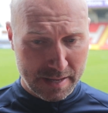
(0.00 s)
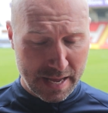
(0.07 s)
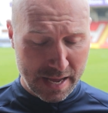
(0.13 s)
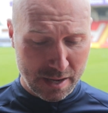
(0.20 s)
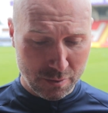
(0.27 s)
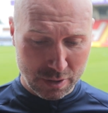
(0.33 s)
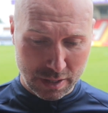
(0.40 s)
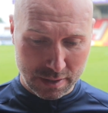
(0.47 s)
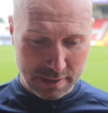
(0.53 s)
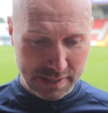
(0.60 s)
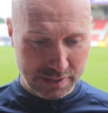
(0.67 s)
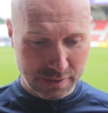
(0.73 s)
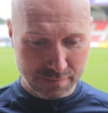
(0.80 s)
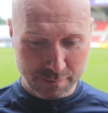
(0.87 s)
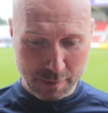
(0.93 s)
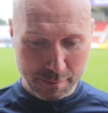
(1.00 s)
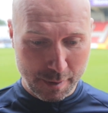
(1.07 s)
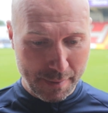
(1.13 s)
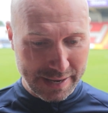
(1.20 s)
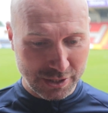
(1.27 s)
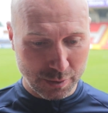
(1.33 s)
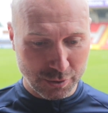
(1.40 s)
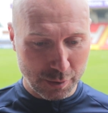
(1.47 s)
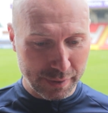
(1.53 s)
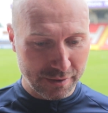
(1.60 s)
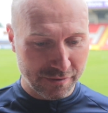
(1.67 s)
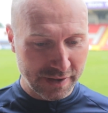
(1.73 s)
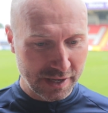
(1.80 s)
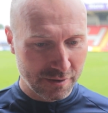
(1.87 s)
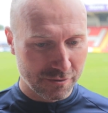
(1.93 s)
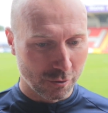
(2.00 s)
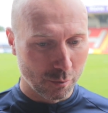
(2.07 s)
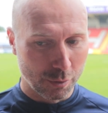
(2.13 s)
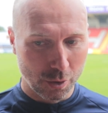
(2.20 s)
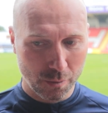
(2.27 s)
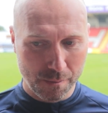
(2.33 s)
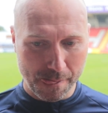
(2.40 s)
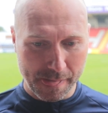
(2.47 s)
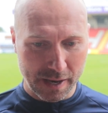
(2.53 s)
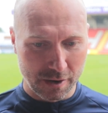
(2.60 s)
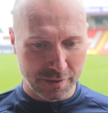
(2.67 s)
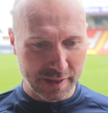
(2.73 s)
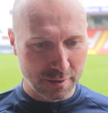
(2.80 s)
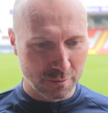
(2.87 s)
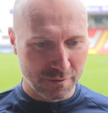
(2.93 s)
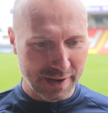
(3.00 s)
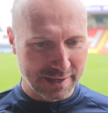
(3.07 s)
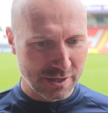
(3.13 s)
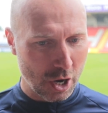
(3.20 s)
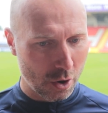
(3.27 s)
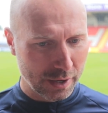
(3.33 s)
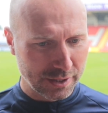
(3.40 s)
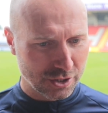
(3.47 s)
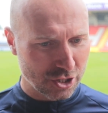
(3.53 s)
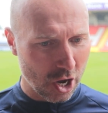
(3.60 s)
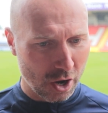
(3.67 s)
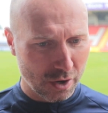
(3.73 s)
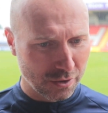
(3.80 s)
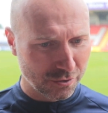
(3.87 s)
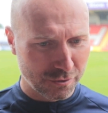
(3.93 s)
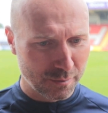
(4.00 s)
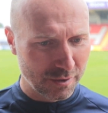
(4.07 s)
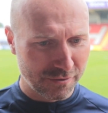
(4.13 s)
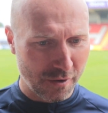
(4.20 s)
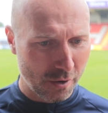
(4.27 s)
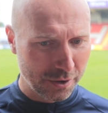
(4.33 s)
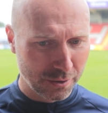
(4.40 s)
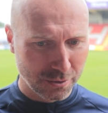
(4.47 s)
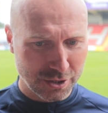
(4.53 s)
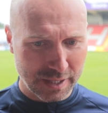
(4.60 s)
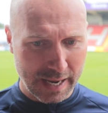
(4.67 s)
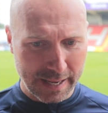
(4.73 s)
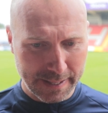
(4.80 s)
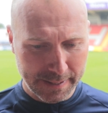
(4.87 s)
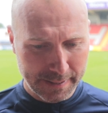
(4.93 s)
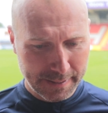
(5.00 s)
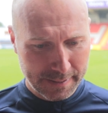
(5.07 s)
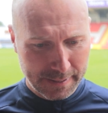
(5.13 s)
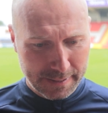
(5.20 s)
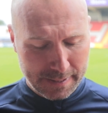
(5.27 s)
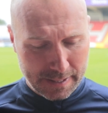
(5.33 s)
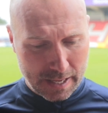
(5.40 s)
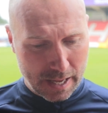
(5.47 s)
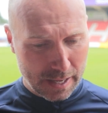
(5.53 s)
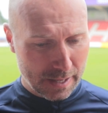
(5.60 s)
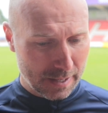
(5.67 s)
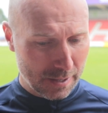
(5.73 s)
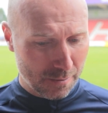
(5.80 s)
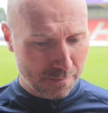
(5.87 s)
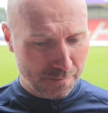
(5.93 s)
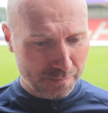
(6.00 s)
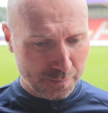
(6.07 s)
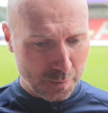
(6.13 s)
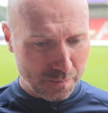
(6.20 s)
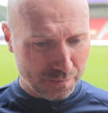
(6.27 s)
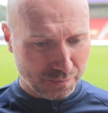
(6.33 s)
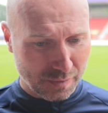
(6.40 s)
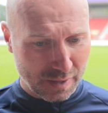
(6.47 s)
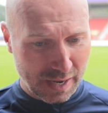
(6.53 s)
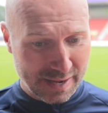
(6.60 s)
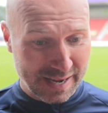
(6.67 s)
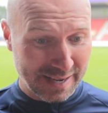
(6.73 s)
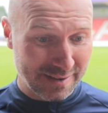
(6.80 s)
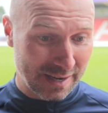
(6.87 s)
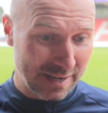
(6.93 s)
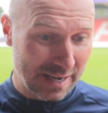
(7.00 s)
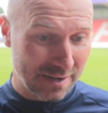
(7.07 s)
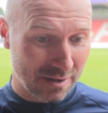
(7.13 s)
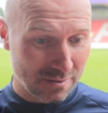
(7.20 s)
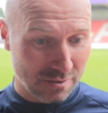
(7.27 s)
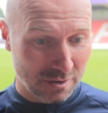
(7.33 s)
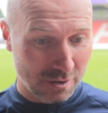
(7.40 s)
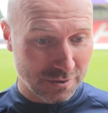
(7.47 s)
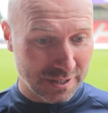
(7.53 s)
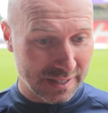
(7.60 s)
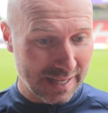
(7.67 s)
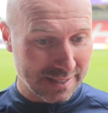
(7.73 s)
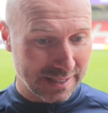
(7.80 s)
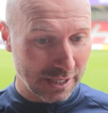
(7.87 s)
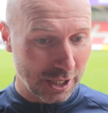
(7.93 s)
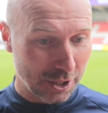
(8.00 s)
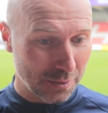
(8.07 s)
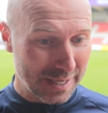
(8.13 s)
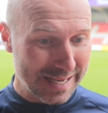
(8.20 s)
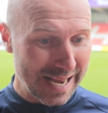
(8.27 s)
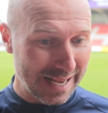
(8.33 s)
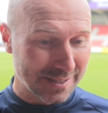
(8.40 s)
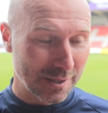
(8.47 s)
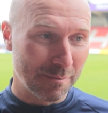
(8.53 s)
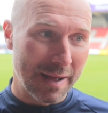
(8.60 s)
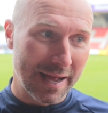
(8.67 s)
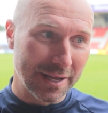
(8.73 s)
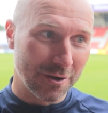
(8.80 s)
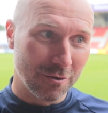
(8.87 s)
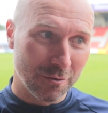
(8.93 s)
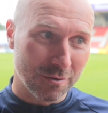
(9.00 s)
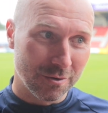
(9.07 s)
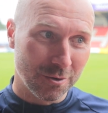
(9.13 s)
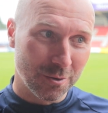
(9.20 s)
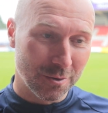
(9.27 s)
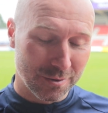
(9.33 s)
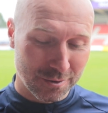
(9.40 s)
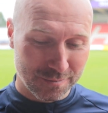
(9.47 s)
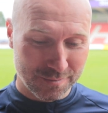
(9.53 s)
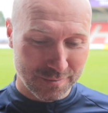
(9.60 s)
Yeah, listen, momentum's a big thing in football, and I think we've had 9 starters from the final today. And then obviously that's including Nat and Matty, who